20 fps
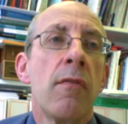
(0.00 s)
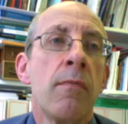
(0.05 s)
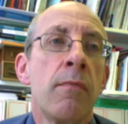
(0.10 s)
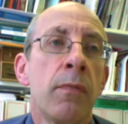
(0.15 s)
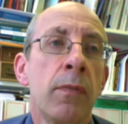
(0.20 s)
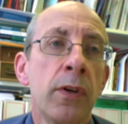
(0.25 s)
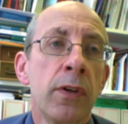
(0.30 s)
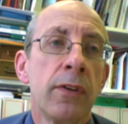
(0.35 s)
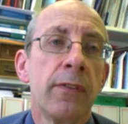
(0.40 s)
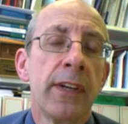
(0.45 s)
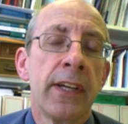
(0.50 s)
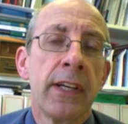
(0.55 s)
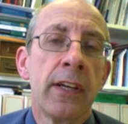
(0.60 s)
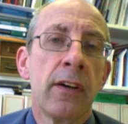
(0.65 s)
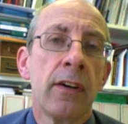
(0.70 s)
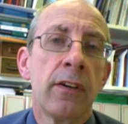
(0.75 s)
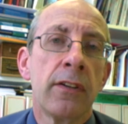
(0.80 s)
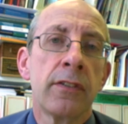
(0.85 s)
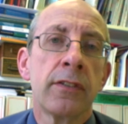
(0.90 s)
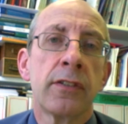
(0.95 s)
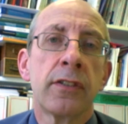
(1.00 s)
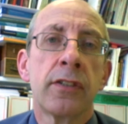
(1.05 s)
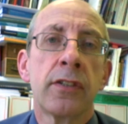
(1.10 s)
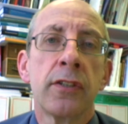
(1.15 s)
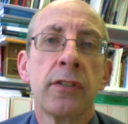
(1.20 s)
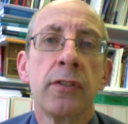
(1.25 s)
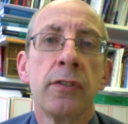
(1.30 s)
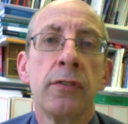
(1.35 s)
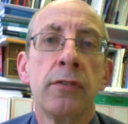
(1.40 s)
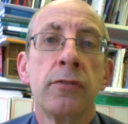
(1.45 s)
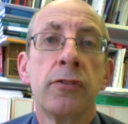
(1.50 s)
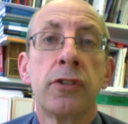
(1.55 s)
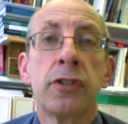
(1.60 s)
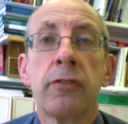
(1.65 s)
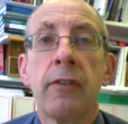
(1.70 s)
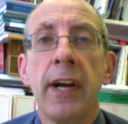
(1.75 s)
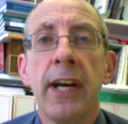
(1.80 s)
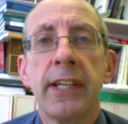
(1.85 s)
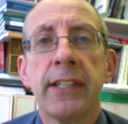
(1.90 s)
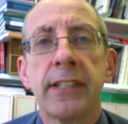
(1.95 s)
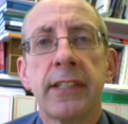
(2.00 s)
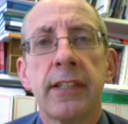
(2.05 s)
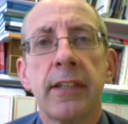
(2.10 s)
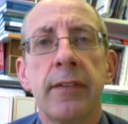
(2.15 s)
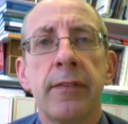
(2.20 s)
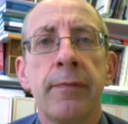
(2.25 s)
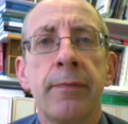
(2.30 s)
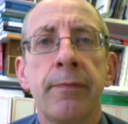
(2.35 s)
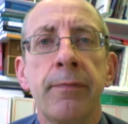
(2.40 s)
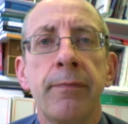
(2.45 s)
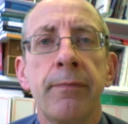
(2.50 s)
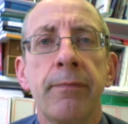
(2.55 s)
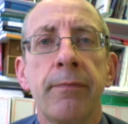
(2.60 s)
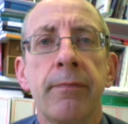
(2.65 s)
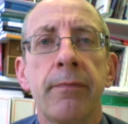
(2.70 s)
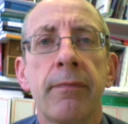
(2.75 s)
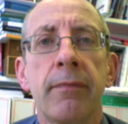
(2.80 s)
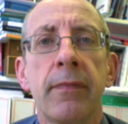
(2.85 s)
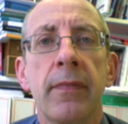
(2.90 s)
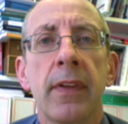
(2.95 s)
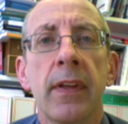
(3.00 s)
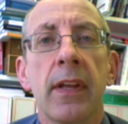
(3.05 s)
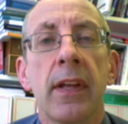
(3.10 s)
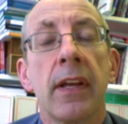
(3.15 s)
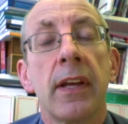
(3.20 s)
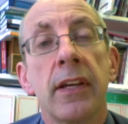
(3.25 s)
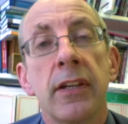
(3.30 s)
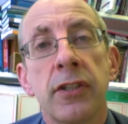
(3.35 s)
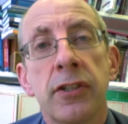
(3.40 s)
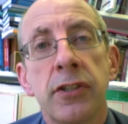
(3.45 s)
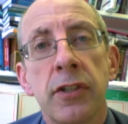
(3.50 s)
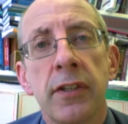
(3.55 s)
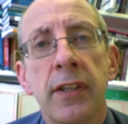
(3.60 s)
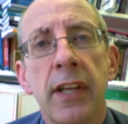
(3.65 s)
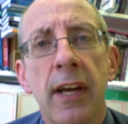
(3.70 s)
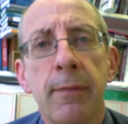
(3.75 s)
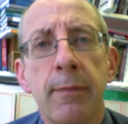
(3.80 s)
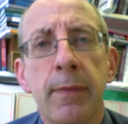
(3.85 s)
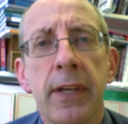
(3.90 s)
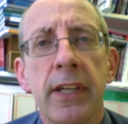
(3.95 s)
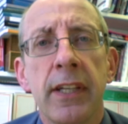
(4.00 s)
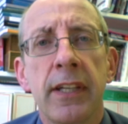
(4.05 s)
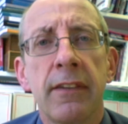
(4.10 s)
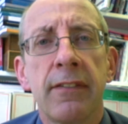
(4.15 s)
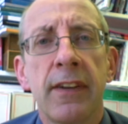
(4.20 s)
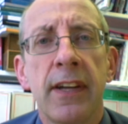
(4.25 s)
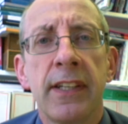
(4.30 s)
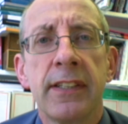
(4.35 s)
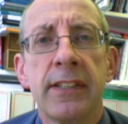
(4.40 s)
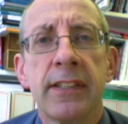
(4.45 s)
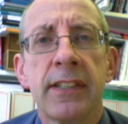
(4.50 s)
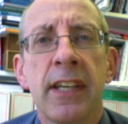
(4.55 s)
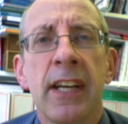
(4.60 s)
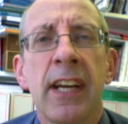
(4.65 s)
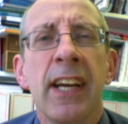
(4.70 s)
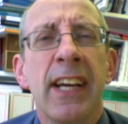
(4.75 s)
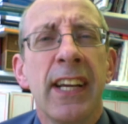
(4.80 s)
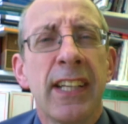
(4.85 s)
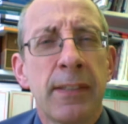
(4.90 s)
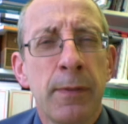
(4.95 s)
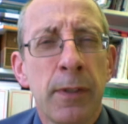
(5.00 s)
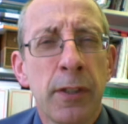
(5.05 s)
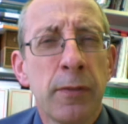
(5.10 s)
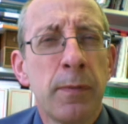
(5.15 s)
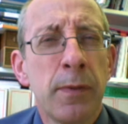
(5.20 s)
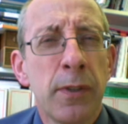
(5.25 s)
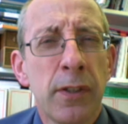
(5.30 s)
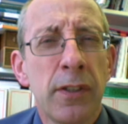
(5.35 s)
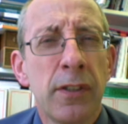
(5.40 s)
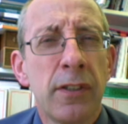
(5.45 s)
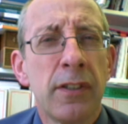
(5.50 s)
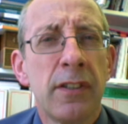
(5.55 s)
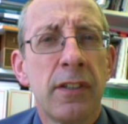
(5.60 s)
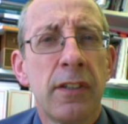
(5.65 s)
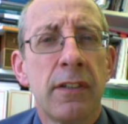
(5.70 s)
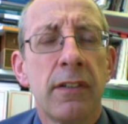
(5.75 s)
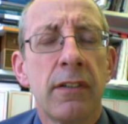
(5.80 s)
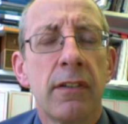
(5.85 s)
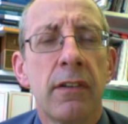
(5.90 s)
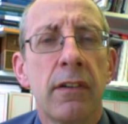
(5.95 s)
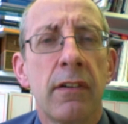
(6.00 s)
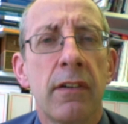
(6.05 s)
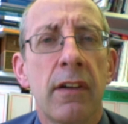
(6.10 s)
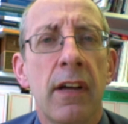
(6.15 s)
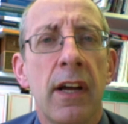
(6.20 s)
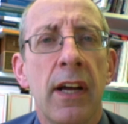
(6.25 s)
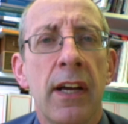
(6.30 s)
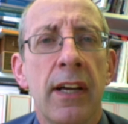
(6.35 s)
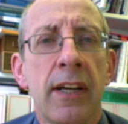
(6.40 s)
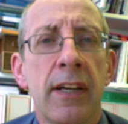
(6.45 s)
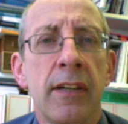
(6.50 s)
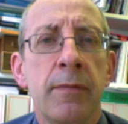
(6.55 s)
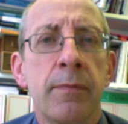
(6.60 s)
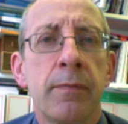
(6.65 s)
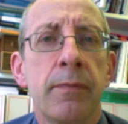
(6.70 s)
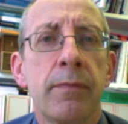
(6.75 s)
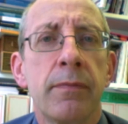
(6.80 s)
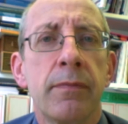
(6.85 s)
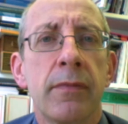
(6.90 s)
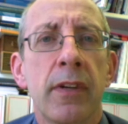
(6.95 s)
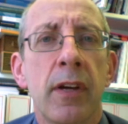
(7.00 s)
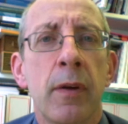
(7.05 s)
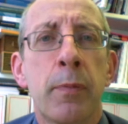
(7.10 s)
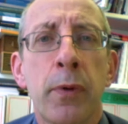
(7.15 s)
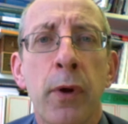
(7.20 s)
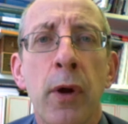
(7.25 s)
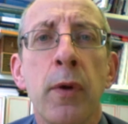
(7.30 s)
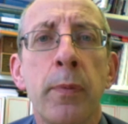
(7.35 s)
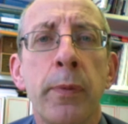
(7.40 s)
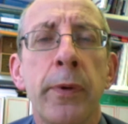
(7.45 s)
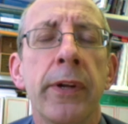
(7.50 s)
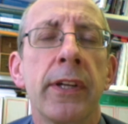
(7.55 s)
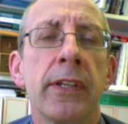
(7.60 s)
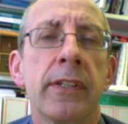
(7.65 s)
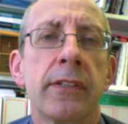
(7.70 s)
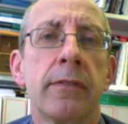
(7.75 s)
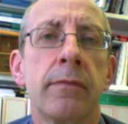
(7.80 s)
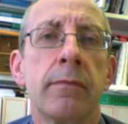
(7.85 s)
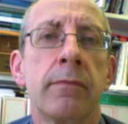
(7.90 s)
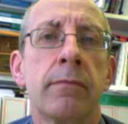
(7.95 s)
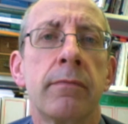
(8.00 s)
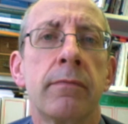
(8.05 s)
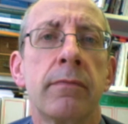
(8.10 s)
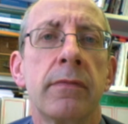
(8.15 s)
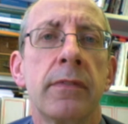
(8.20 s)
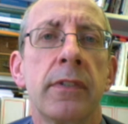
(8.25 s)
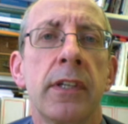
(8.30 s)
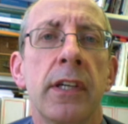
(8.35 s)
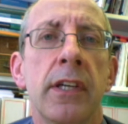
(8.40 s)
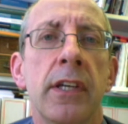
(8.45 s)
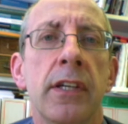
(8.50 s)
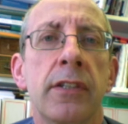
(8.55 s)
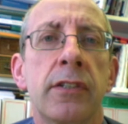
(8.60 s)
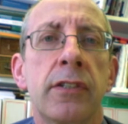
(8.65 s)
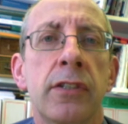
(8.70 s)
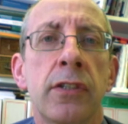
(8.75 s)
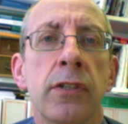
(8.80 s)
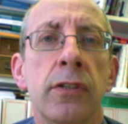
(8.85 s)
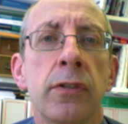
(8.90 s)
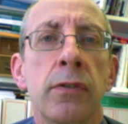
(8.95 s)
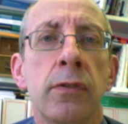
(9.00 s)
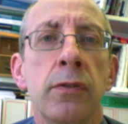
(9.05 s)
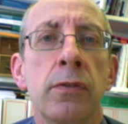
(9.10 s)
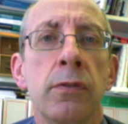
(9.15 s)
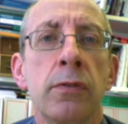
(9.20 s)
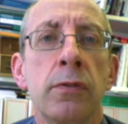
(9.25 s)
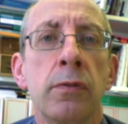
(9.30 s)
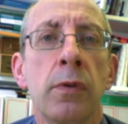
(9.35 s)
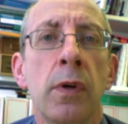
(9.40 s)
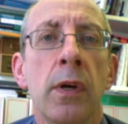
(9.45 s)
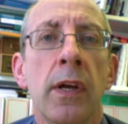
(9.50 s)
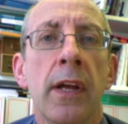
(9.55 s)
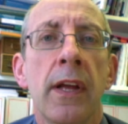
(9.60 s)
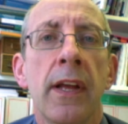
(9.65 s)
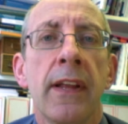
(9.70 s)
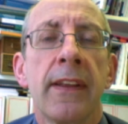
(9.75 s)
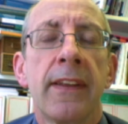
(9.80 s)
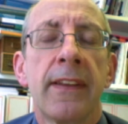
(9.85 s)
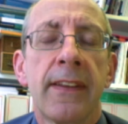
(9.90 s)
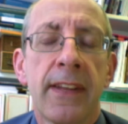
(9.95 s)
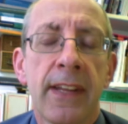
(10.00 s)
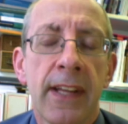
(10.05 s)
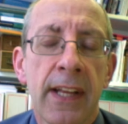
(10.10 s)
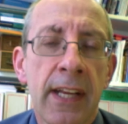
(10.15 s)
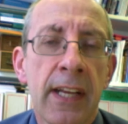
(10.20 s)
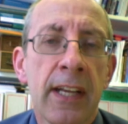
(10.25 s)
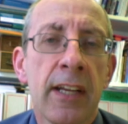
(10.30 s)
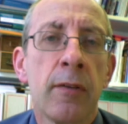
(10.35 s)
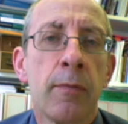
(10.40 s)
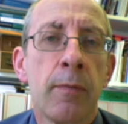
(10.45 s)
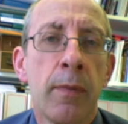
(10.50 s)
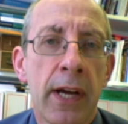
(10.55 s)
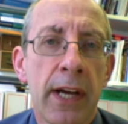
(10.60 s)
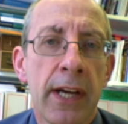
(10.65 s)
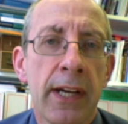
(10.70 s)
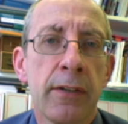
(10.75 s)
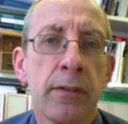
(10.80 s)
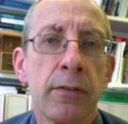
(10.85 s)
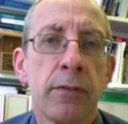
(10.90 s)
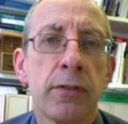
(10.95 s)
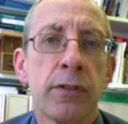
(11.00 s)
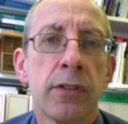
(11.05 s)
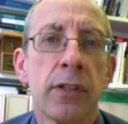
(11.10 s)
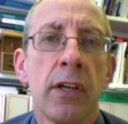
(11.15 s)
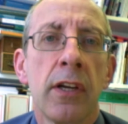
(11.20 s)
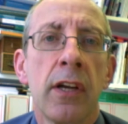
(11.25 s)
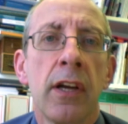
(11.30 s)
Moving on to duress. Should that be a defence? It's much more appropriate to think about